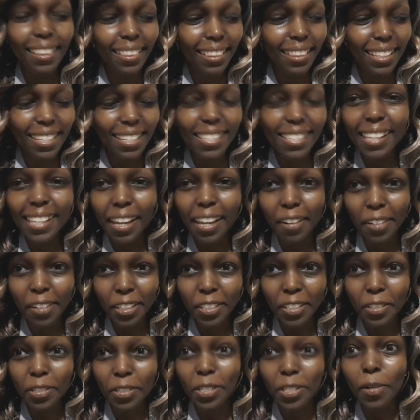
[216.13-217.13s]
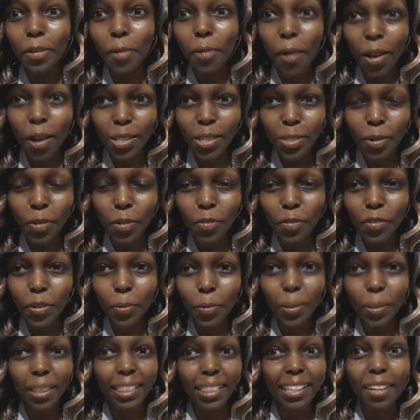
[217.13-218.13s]
these characters cross over
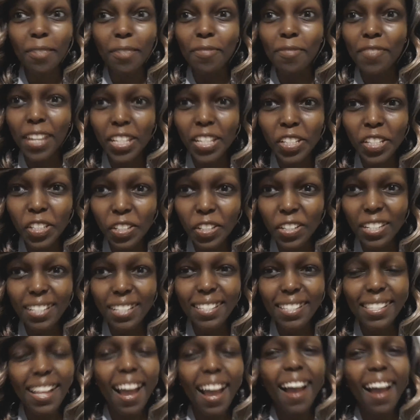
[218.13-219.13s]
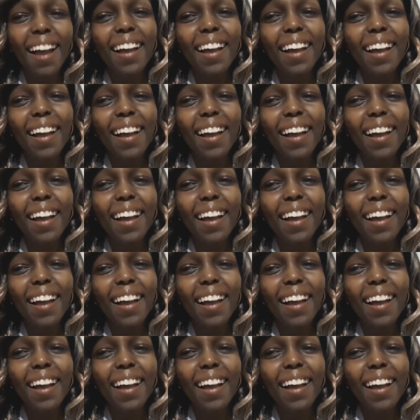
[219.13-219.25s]
with the Avengers.